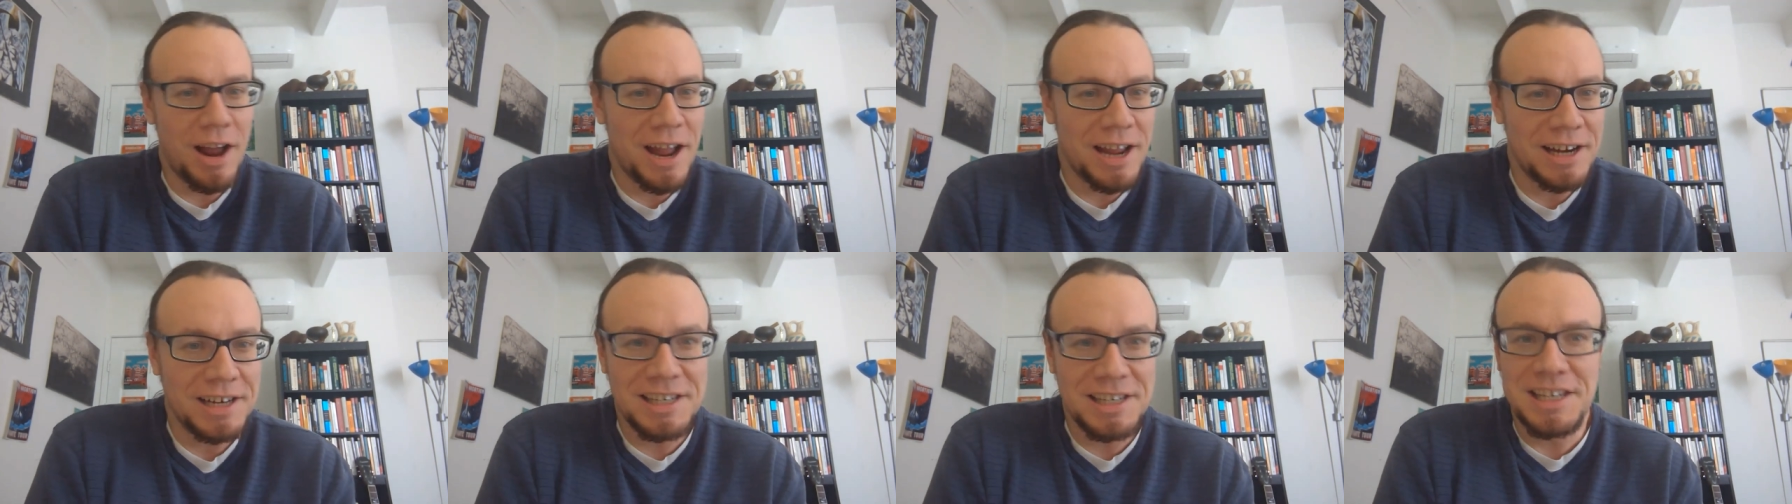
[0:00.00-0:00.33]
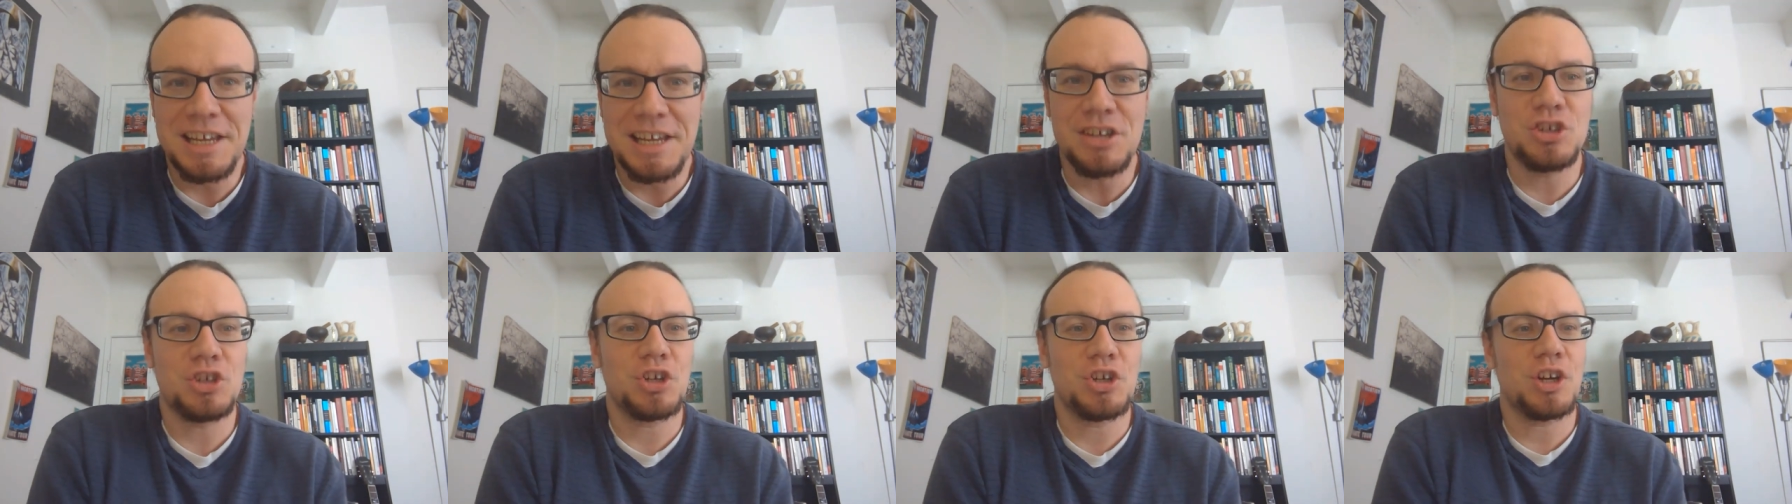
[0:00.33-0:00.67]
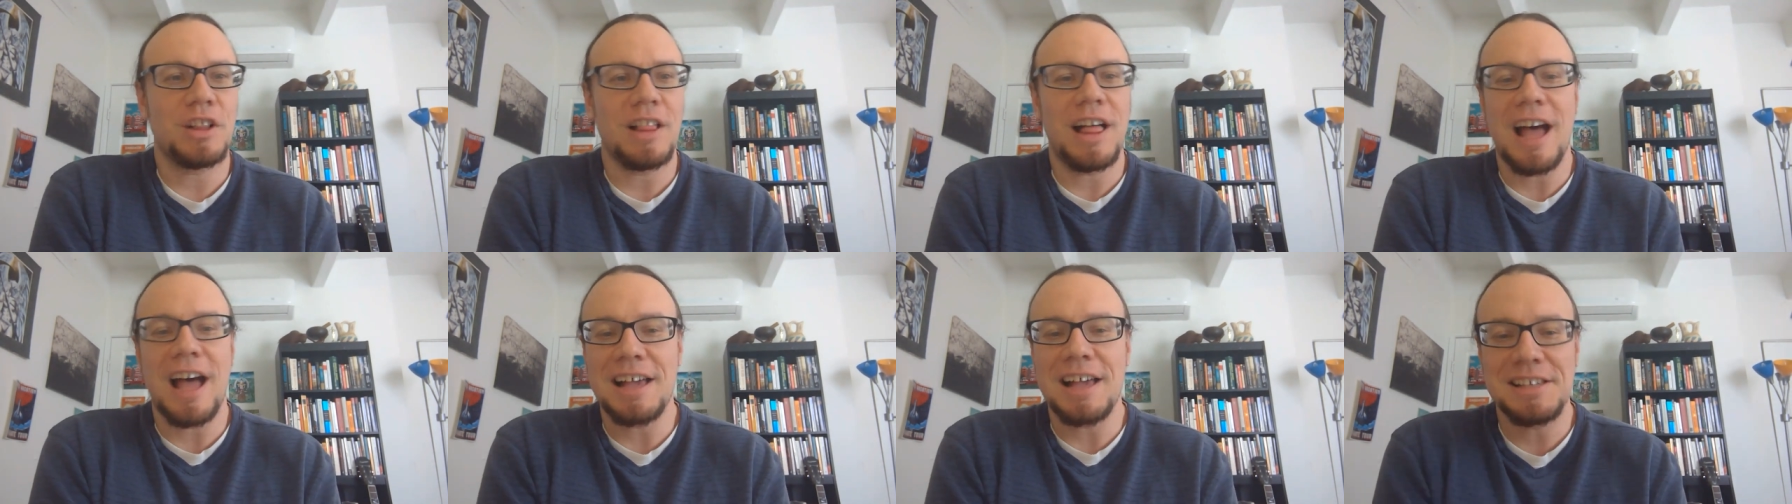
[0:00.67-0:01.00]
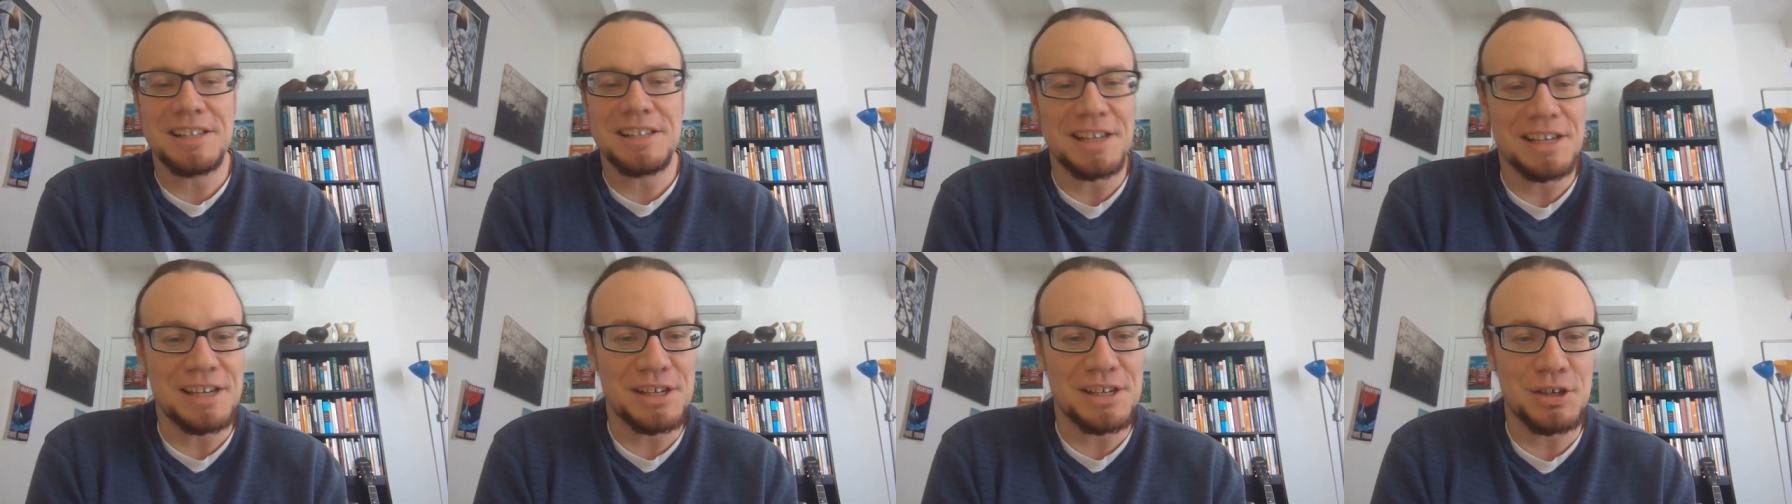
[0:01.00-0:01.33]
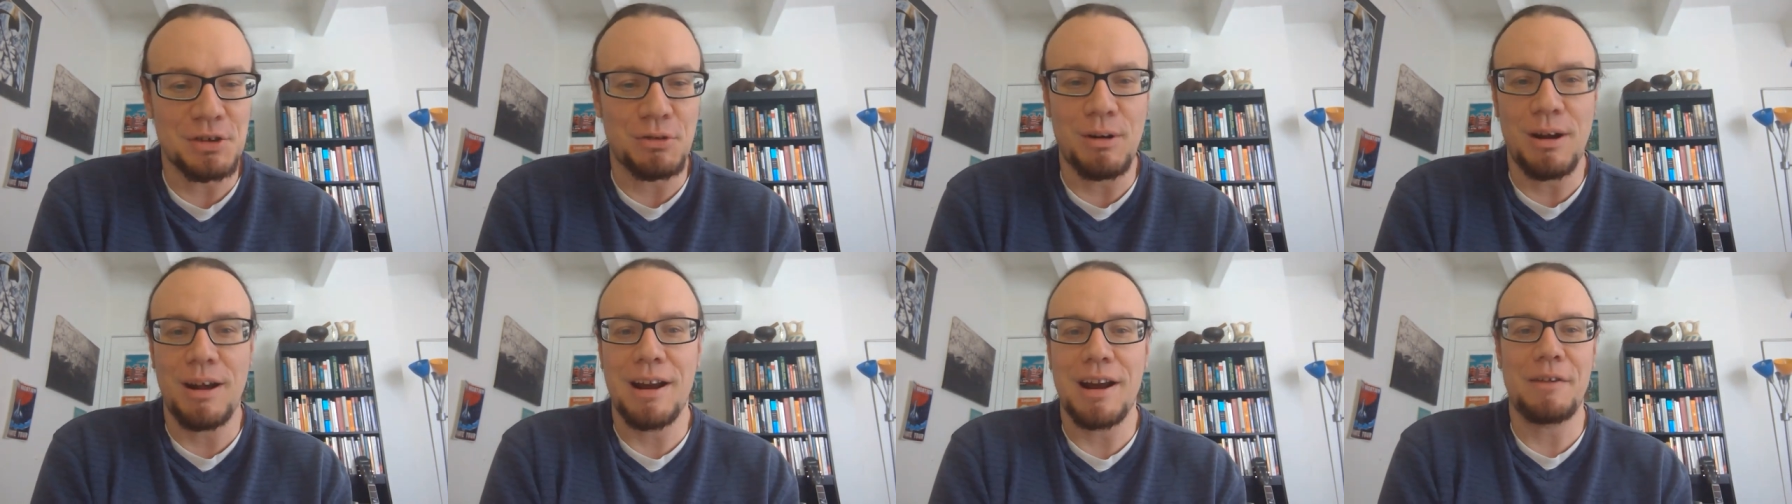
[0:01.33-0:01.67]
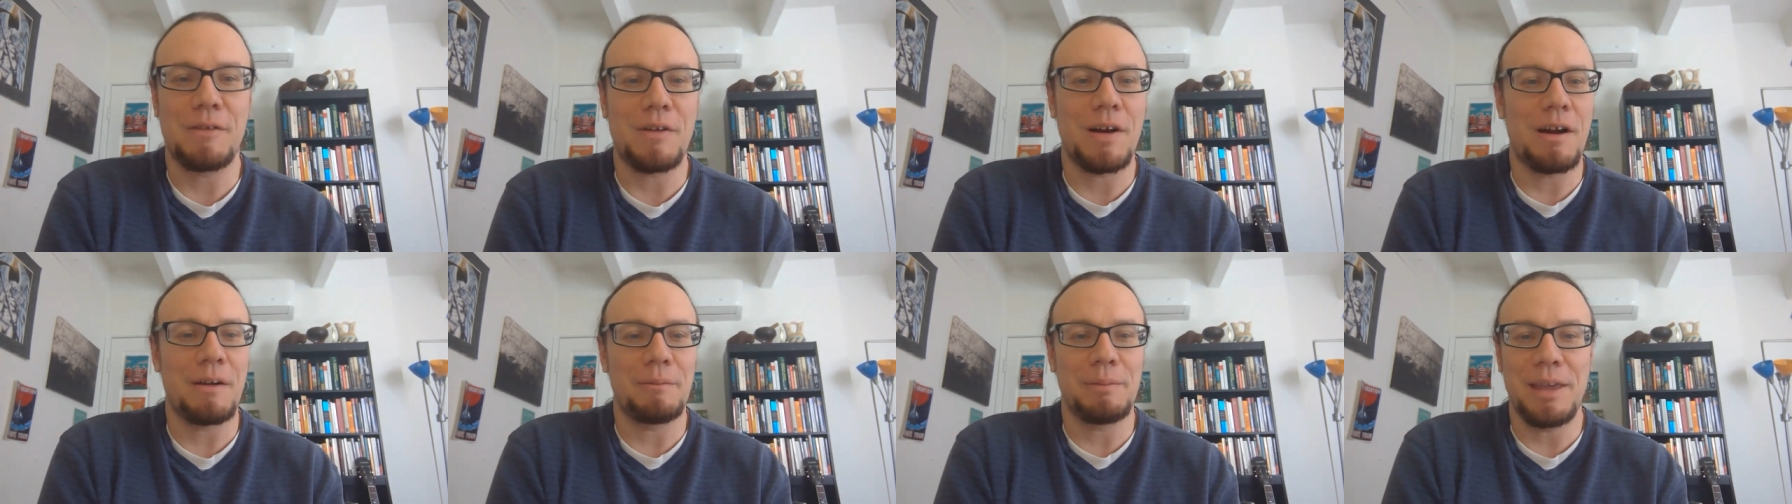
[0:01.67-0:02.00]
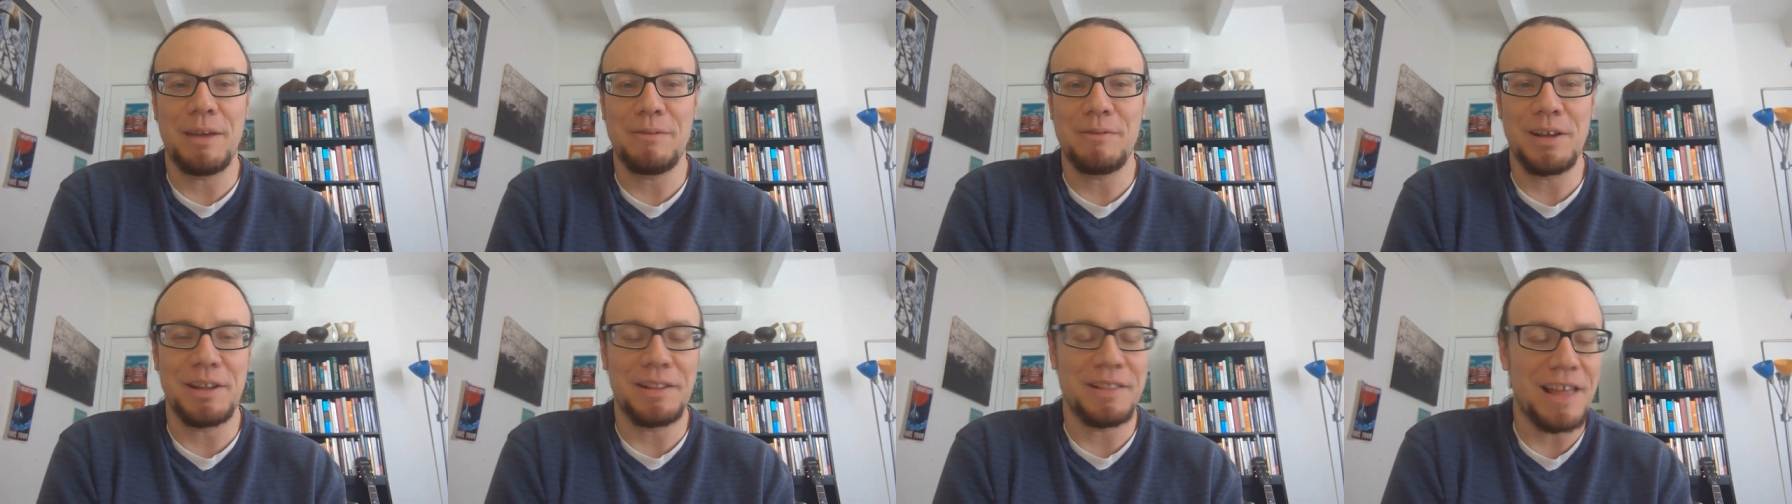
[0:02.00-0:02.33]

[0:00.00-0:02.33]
I teach classes or whenever I'm giving